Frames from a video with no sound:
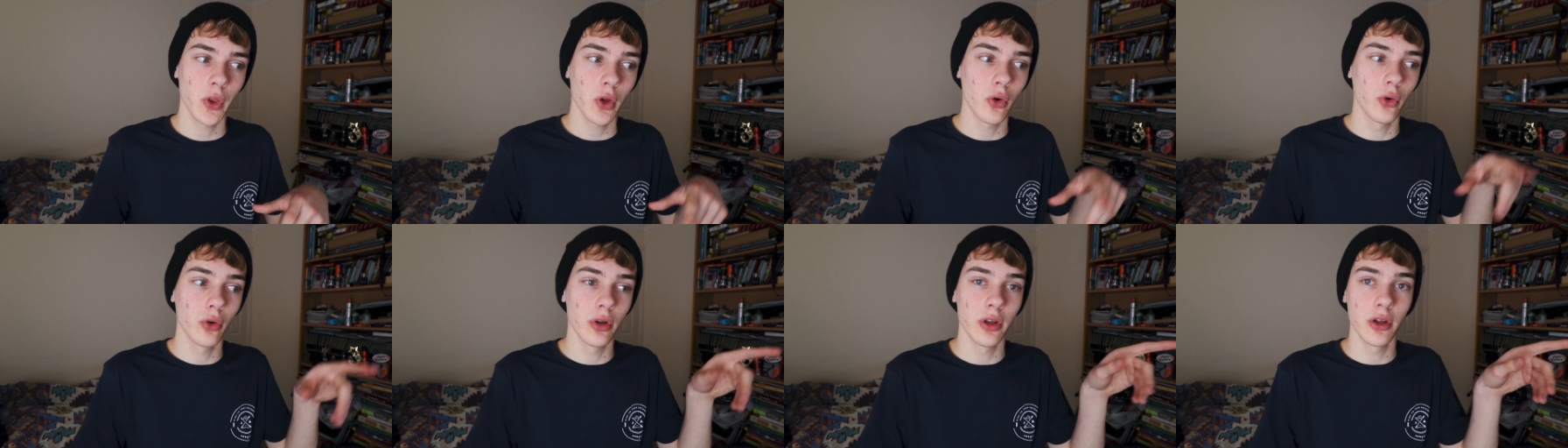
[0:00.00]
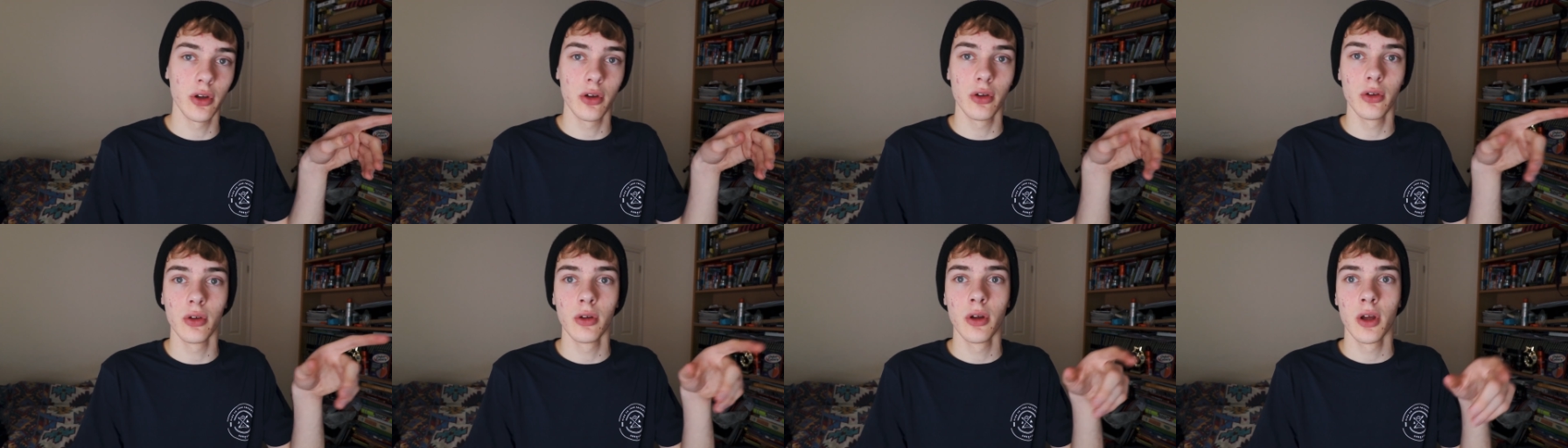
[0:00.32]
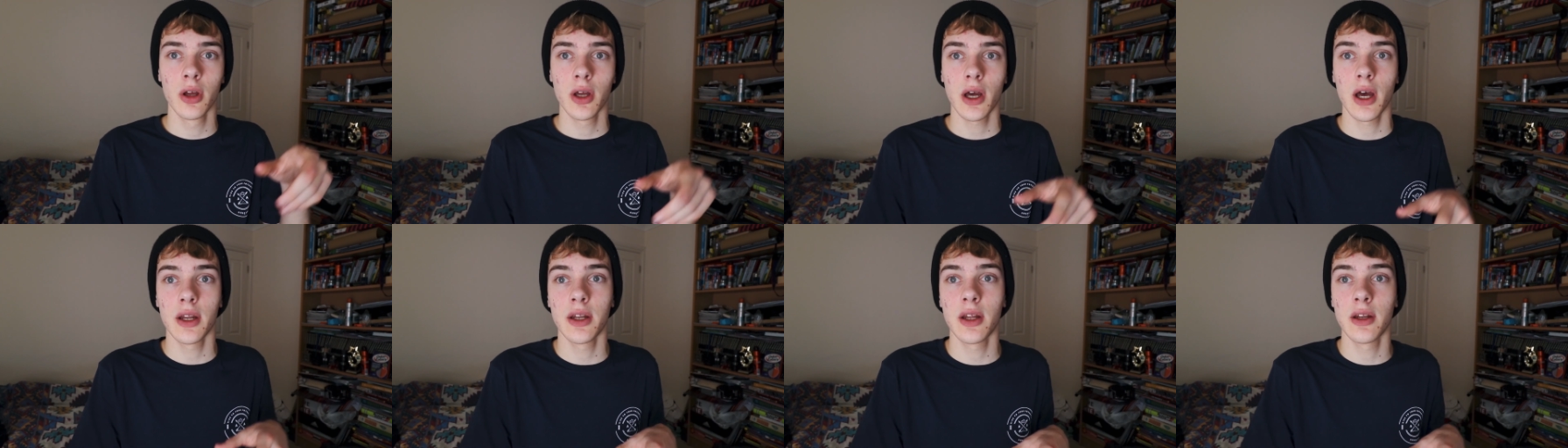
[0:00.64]

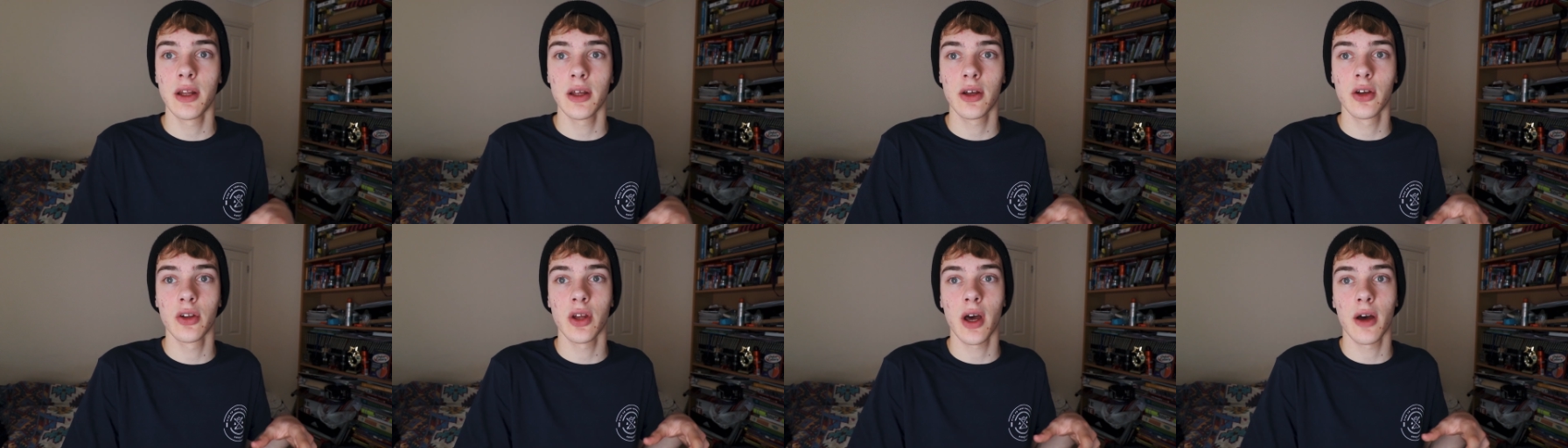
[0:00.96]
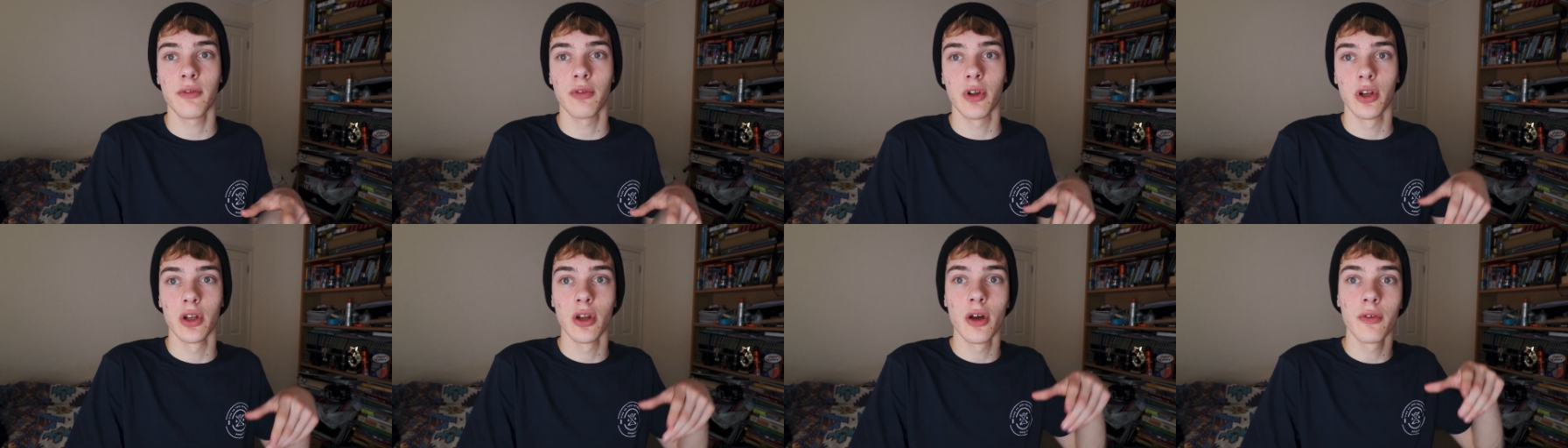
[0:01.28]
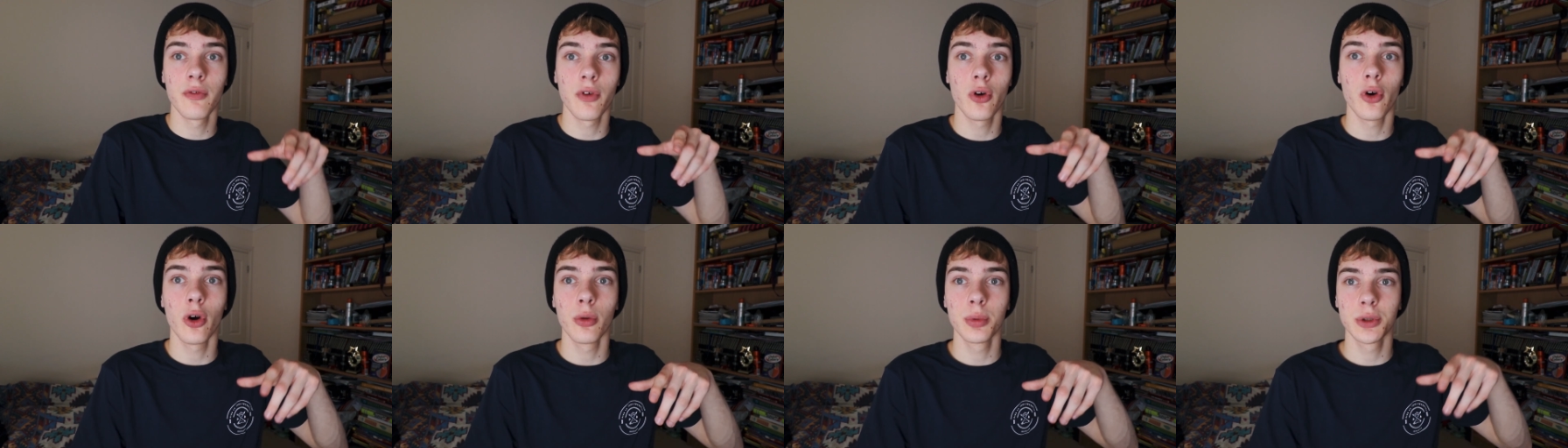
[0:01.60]
and then it could have
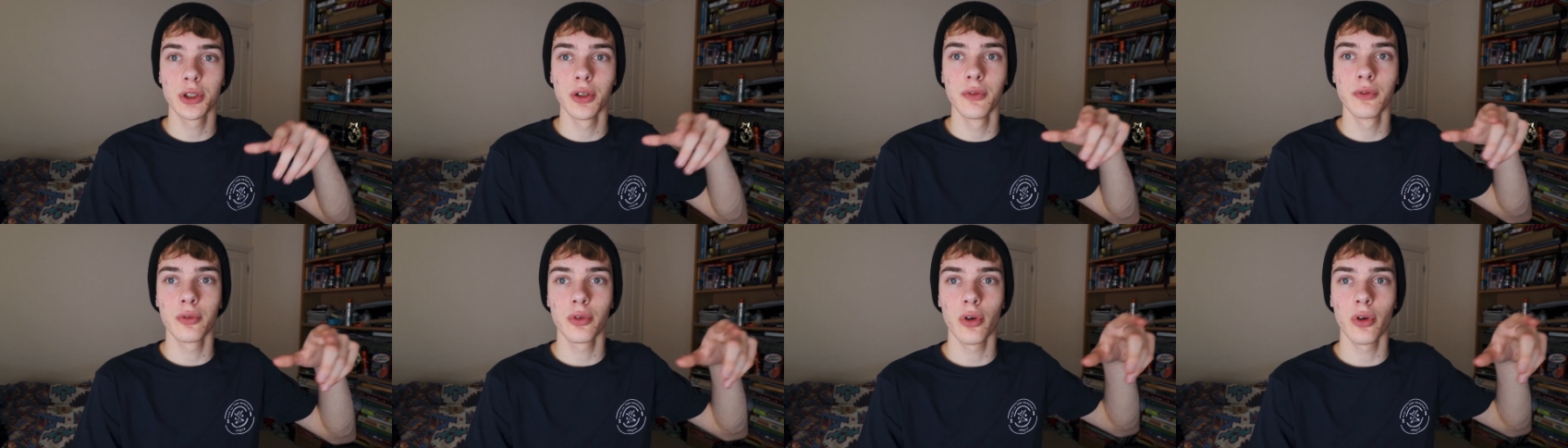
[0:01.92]
another option